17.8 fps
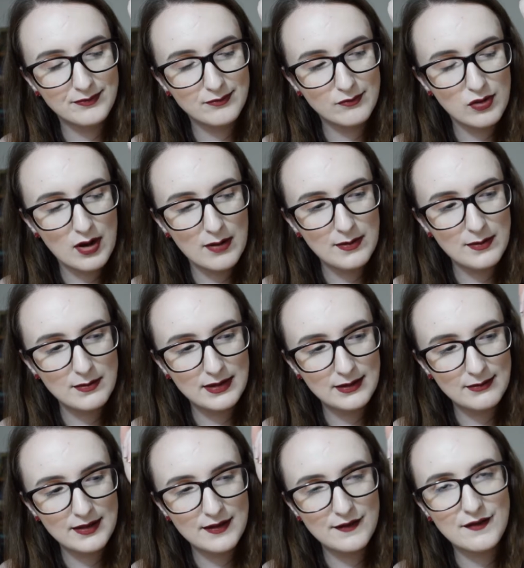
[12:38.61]

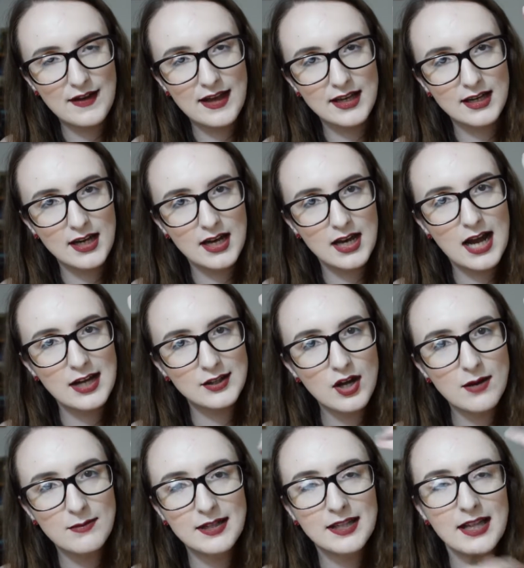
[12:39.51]
Probably with a finger. I
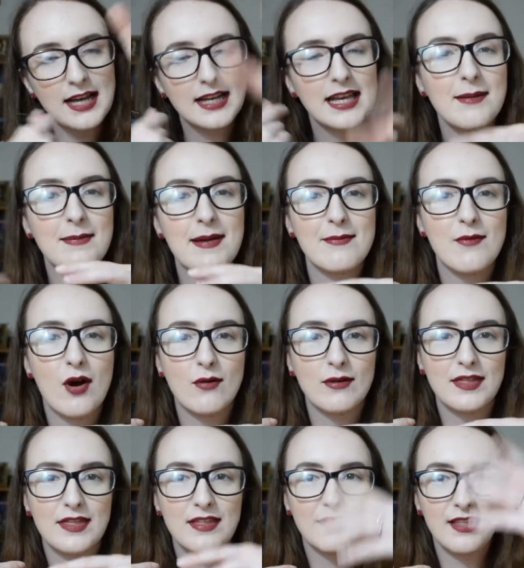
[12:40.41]
normally like it a bit more
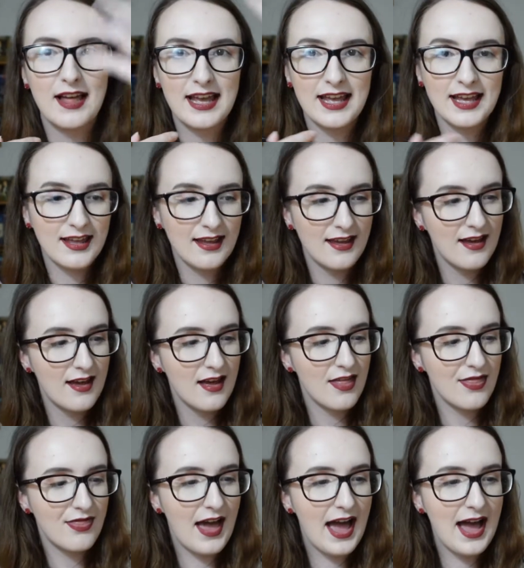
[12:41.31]
with like
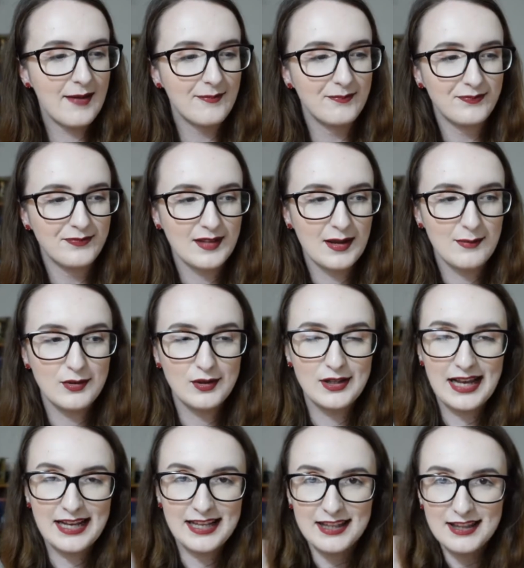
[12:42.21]
that, but
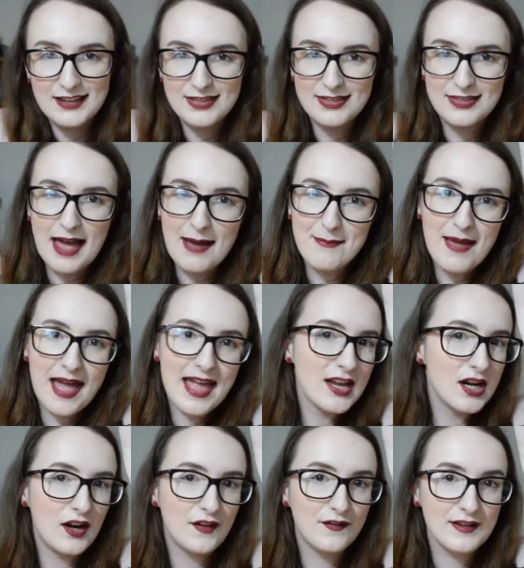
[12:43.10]
like that
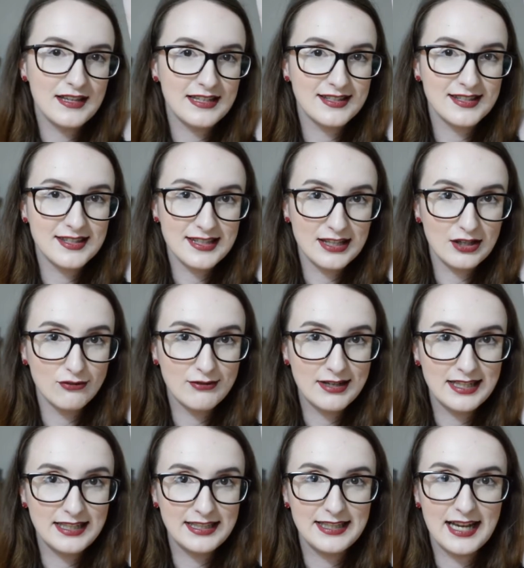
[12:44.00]
payoff is still
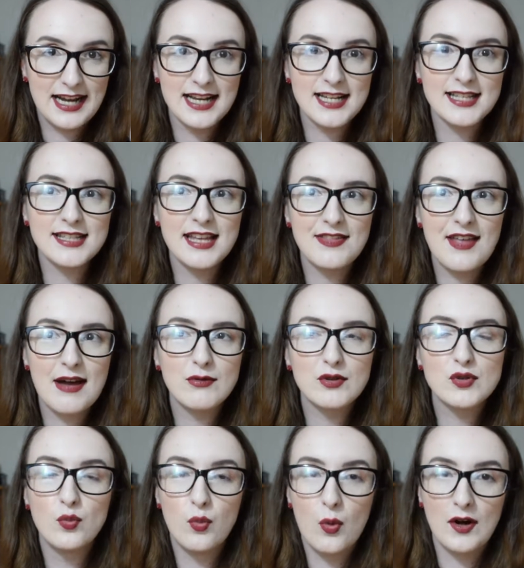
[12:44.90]
really nice, and that
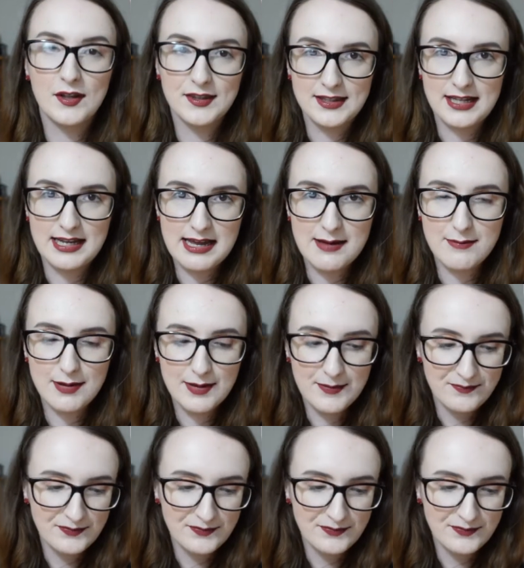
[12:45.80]
was one dip.